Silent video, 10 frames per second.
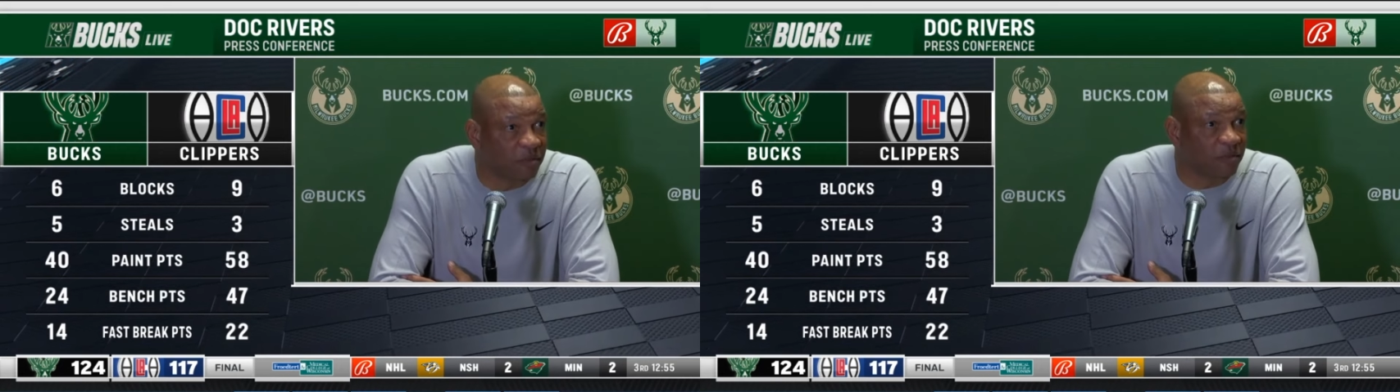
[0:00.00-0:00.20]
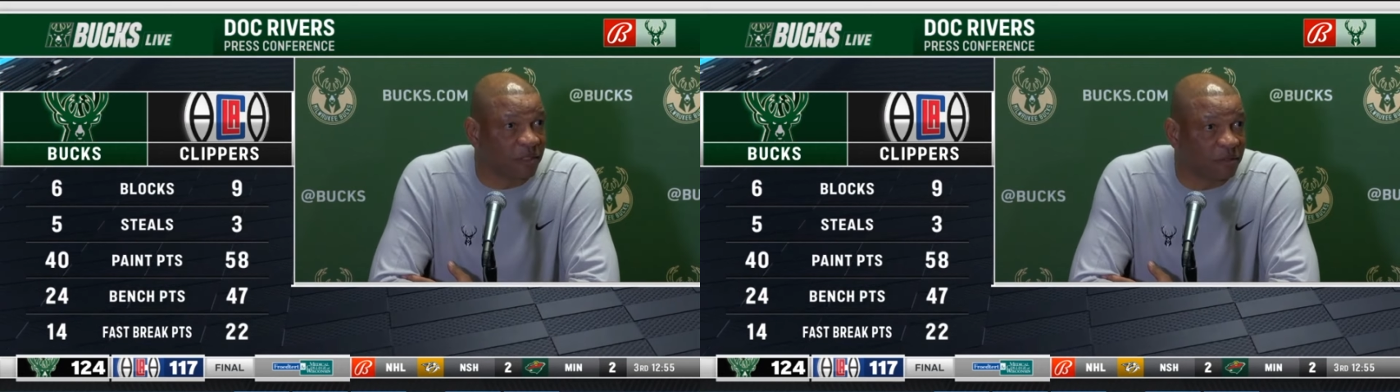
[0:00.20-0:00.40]

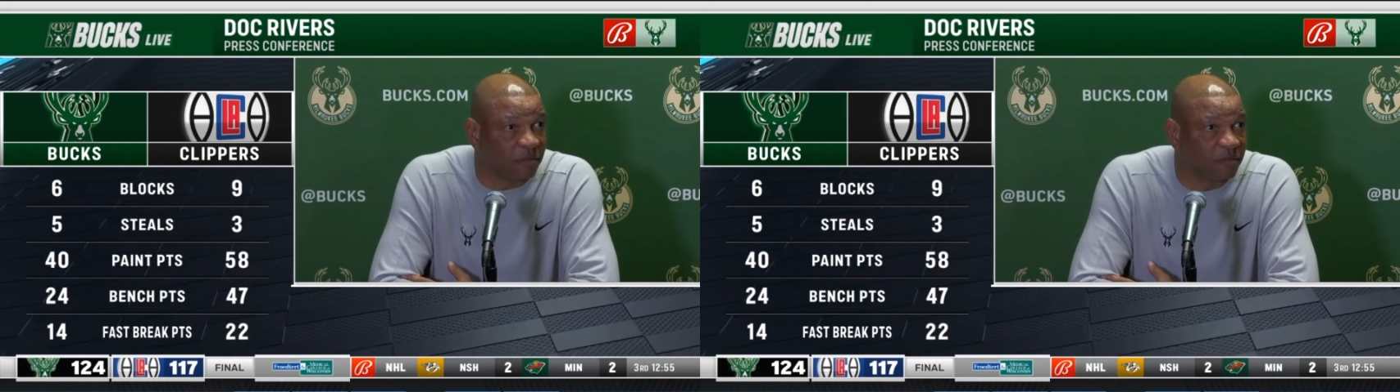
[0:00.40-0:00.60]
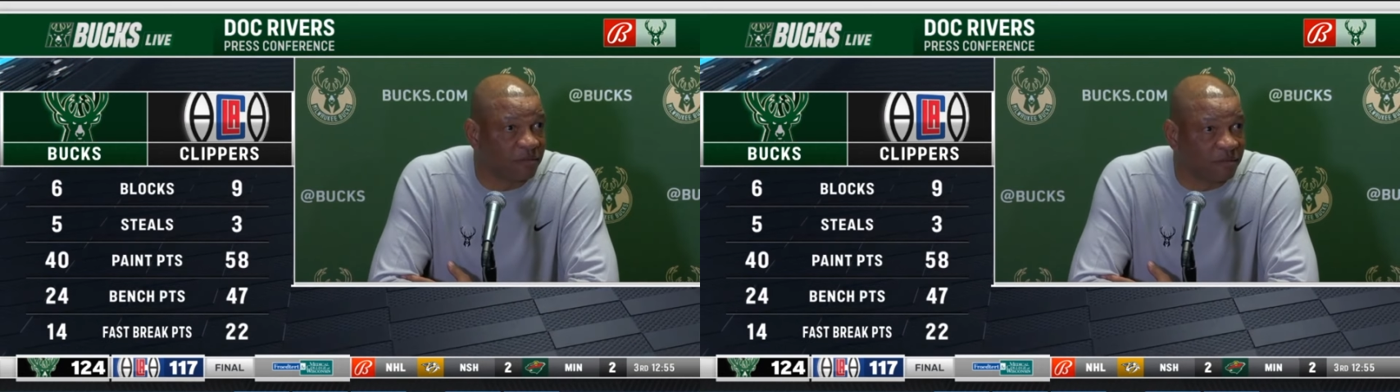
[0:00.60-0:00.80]
So
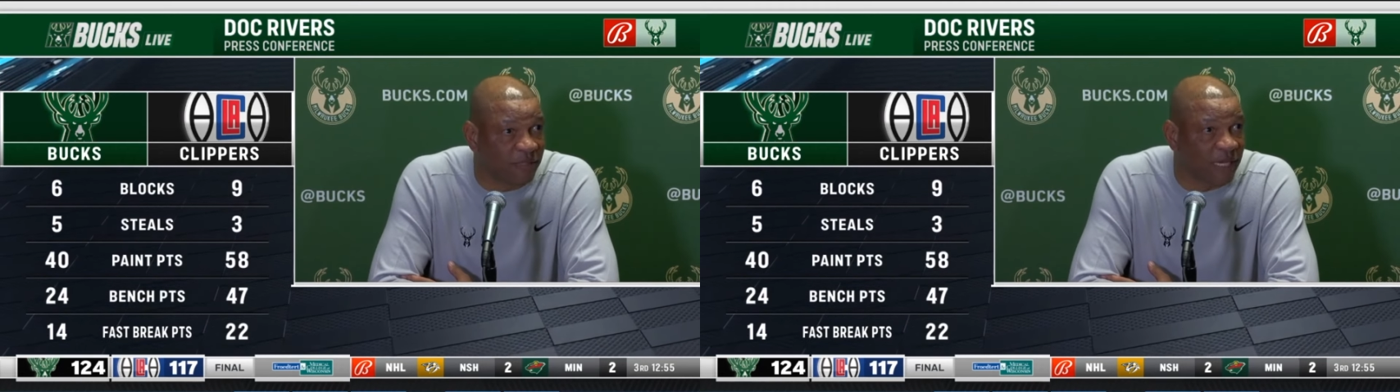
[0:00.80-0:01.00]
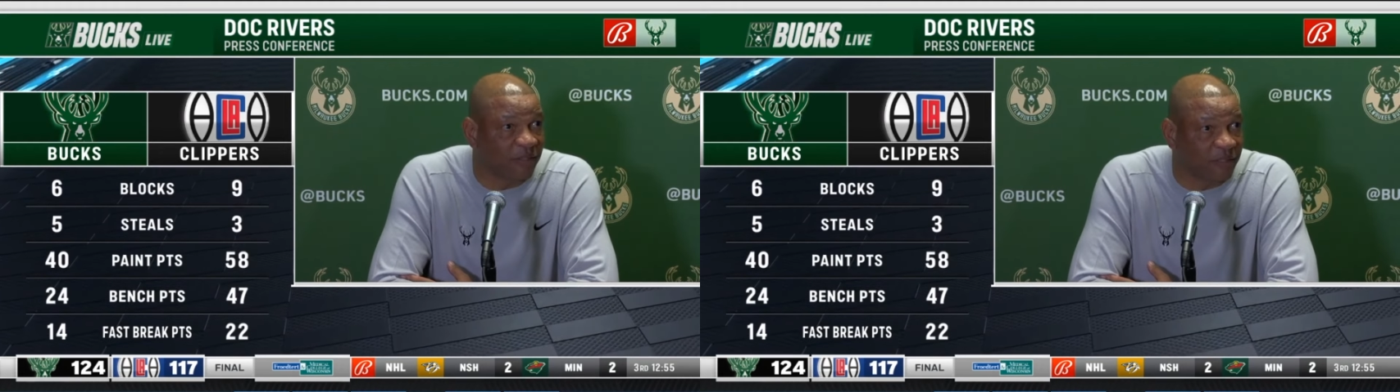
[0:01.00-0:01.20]

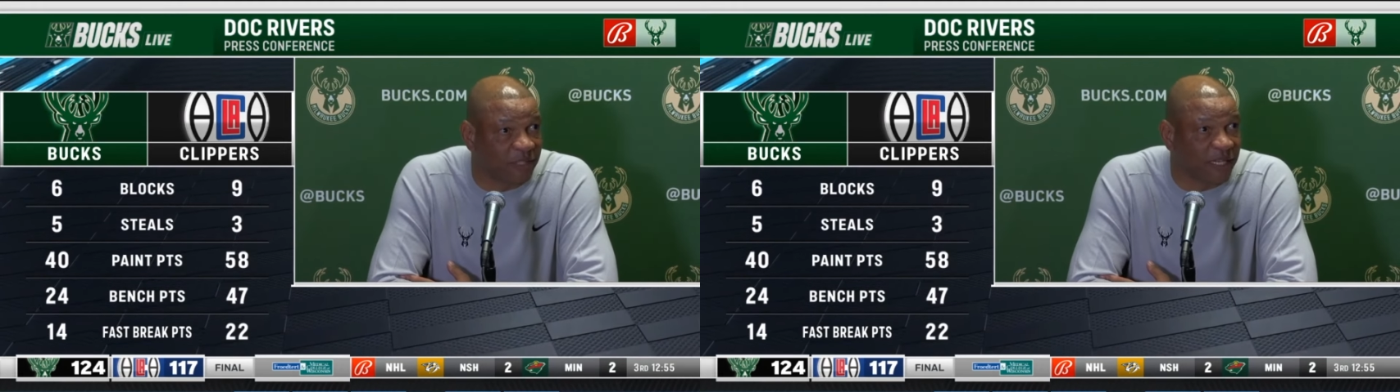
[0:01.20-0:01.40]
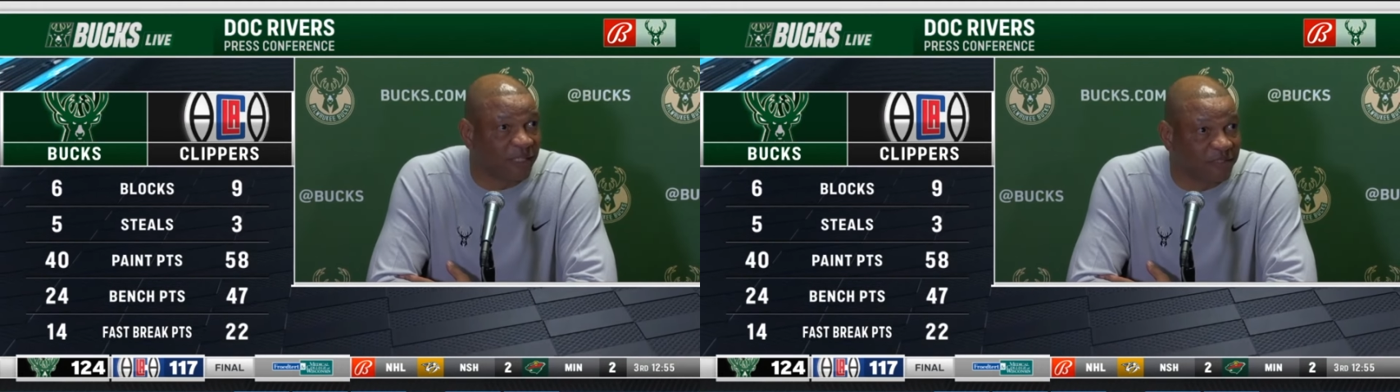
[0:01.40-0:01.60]
now they're
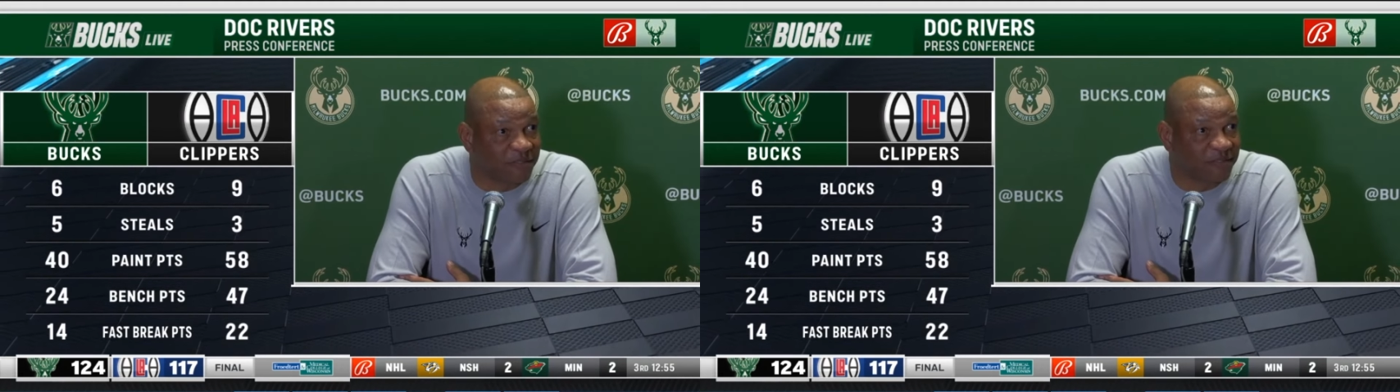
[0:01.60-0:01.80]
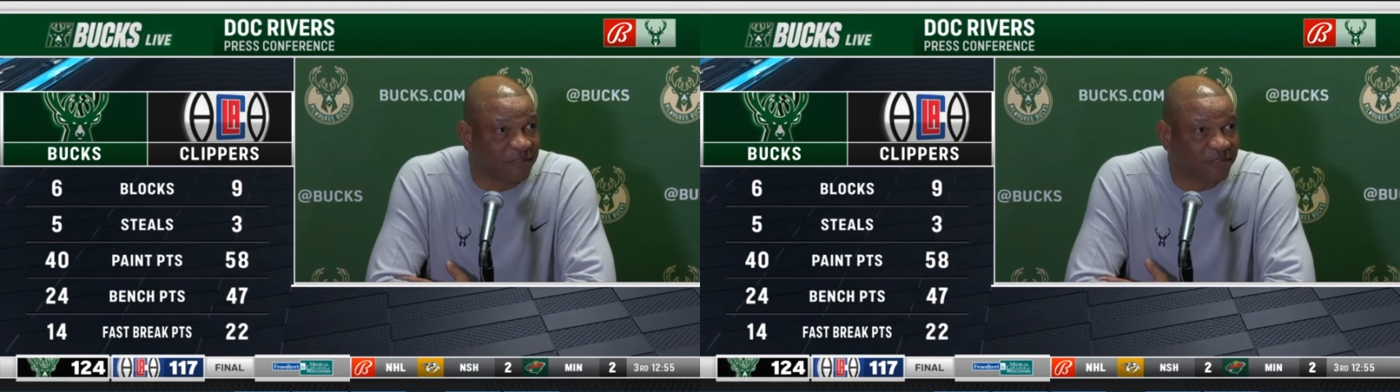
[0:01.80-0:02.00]
not.
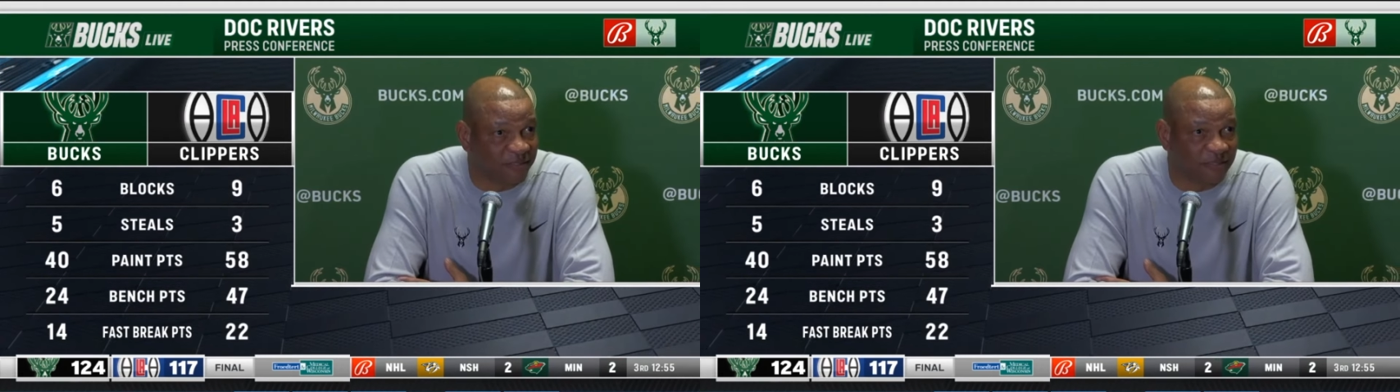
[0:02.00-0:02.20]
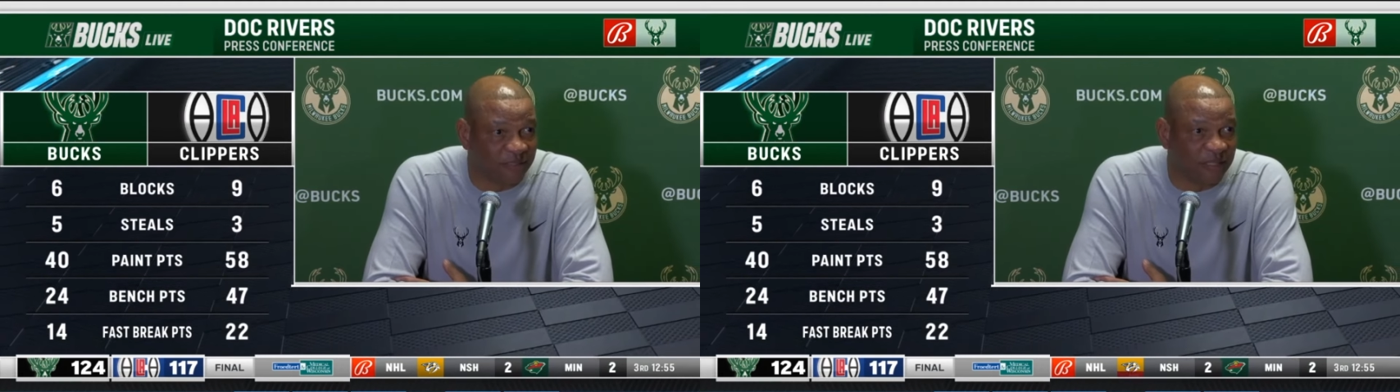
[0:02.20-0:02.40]

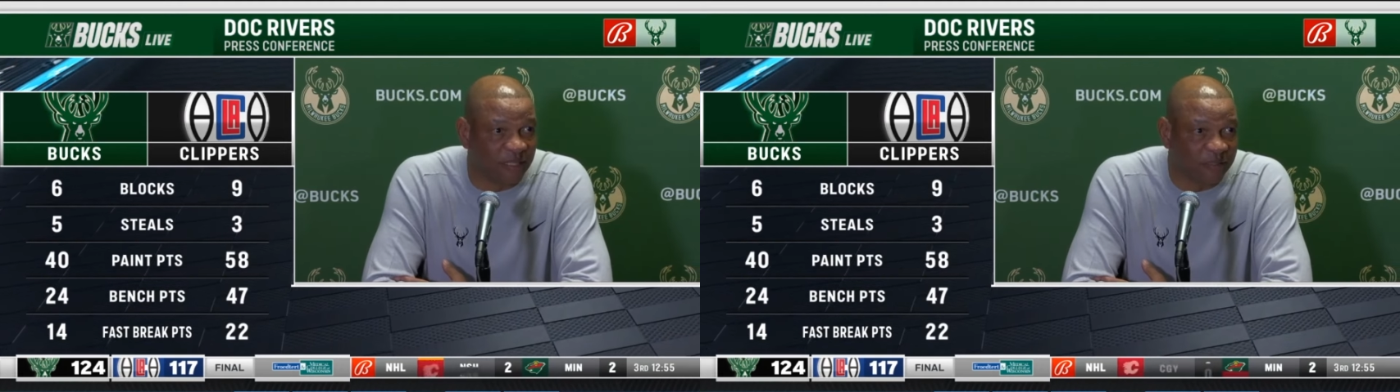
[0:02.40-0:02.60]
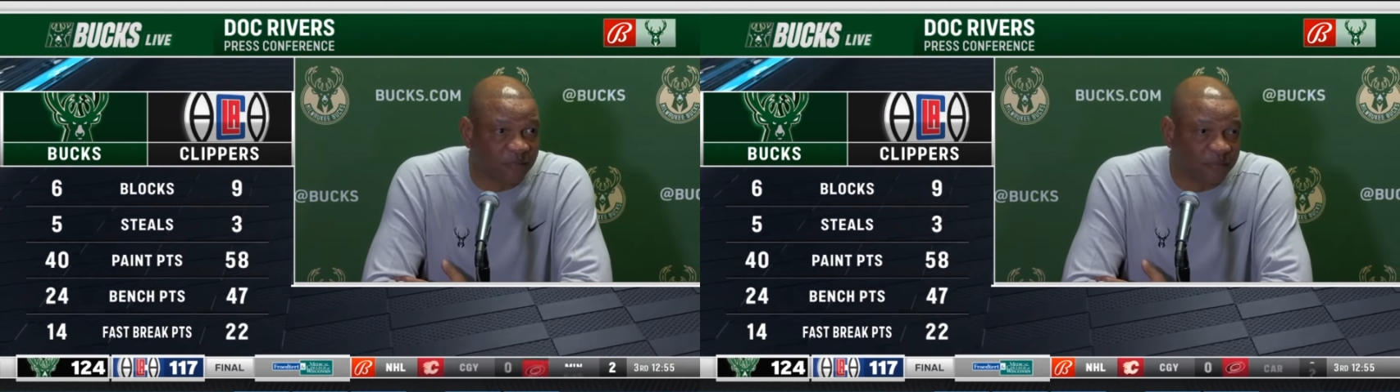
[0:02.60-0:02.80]
Yeah.